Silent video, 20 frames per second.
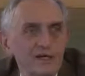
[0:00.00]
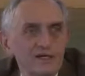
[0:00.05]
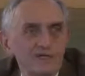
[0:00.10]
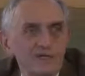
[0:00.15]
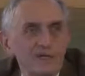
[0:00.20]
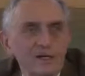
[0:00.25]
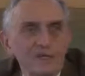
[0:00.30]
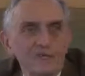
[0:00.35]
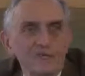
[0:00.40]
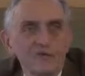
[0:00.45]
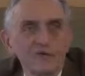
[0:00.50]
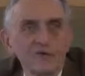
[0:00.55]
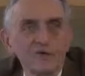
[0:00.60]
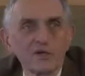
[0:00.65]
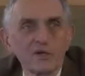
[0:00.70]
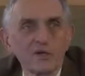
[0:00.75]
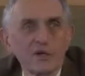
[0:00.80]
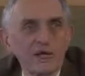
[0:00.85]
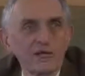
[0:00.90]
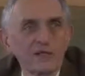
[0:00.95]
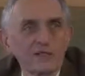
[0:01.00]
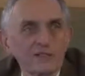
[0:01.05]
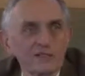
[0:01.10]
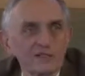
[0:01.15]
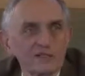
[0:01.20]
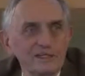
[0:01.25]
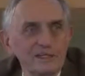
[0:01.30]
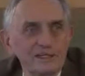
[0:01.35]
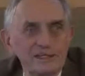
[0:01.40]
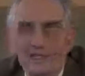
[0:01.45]
Now,
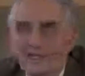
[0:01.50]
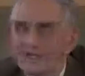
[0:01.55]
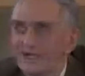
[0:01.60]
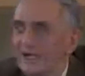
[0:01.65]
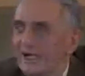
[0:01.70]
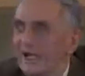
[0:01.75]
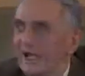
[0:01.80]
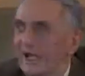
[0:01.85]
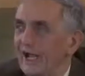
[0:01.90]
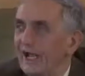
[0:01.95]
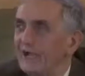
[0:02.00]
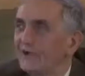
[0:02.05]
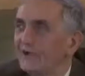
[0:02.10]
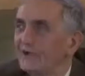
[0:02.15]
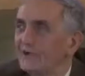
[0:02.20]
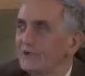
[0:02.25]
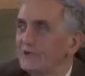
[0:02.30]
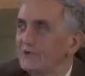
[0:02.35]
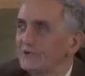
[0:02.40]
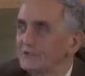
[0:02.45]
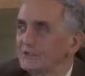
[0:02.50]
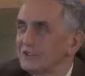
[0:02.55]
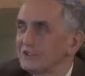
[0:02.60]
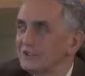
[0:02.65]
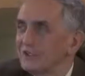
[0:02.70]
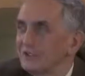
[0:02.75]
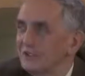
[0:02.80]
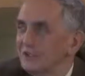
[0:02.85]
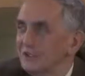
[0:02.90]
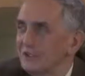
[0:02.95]
forecasting errors
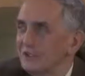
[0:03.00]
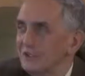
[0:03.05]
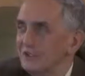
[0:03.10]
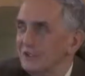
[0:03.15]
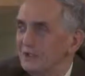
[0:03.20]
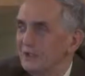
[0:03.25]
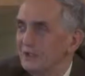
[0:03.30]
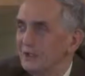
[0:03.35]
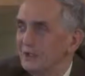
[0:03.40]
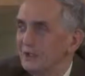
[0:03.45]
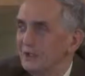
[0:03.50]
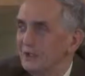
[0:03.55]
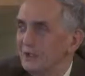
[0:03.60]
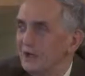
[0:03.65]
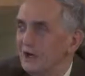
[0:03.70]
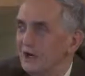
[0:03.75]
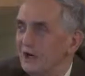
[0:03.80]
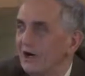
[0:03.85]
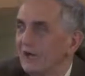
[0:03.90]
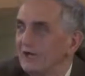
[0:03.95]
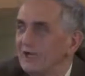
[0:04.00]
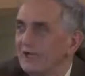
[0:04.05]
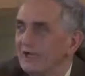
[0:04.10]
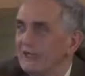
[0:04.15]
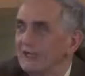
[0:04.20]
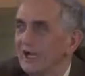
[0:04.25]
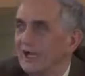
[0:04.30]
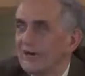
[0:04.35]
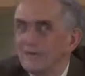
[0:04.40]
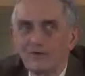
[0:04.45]
are
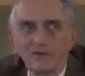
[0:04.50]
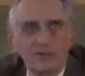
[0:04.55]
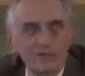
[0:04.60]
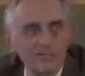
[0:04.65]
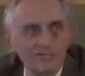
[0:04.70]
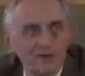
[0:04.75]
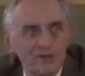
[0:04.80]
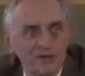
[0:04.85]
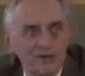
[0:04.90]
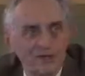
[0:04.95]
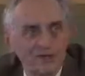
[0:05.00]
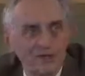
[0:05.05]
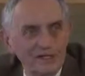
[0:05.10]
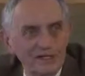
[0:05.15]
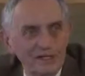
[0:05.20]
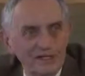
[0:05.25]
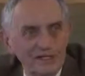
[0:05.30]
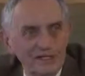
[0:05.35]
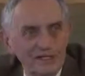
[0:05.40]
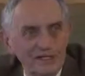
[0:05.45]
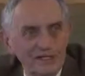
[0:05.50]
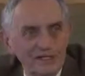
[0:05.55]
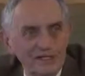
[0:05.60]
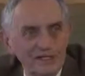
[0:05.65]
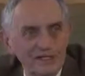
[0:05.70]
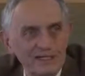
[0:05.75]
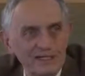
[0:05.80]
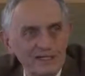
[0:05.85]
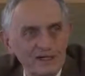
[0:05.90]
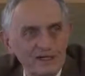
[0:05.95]
inevitable,
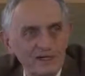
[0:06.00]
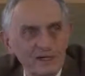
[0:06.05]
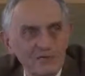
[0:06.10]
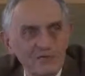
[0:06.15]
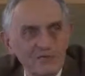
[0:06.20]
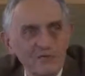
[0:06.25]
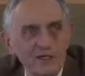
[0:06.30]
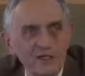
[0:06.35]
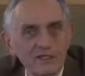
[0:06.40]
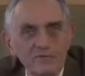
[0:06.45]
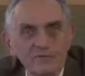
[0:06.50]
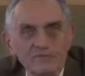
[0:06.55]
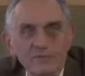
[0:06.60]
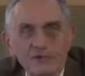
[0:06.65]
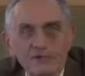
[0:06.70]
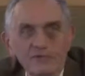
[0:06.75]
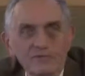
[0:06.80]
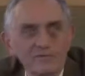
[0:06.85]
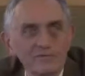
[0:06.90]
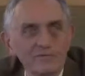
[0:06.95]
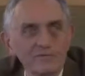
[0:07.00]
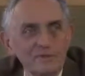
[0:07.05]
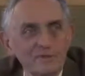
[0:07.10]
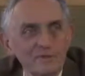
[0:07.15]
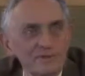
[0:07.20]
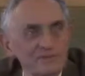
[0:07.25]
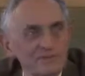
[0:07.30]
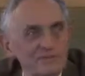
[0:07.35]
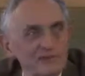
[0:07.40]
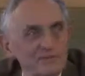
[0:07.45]
quite apart from the
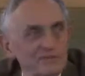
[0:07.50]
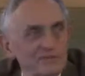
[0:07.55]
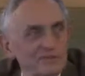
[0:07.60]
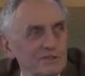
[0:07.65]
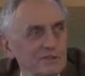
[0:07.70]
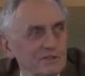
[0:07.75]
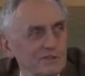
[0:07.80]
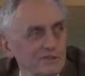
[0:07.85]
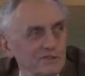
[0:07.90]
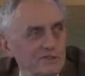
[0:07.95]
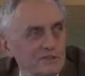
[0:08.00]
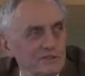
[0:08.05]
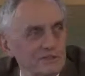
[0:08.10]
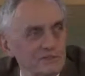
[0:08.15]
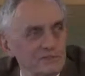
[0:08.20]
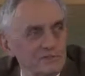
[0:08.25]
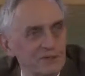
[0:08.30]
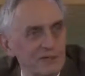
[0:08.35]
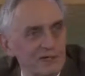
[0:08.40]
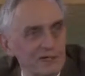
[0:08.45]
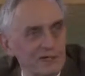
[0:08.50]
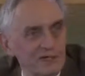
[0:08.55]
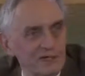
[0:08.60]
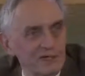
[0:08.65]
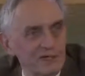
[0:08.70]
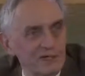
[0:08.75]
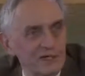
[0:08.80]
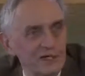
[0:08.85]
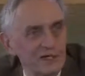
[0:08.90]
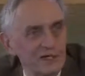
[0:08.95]
assumptions you make.